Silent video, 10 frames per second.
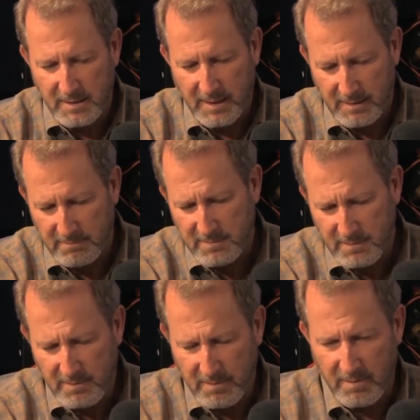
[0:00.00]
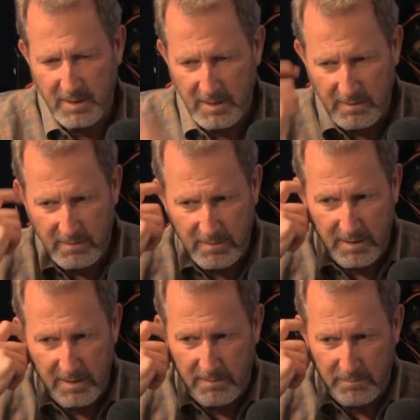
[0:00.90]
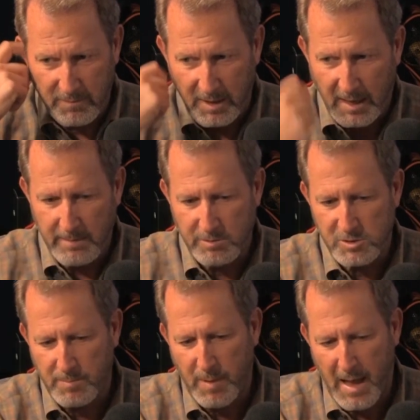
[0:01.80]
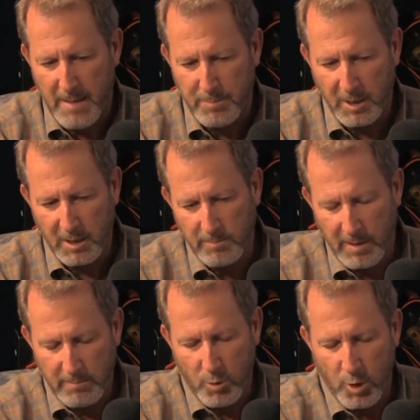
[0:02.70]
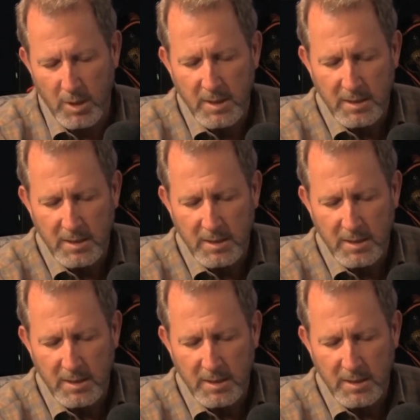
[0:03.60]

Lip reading: get the labels to pop a little bit more,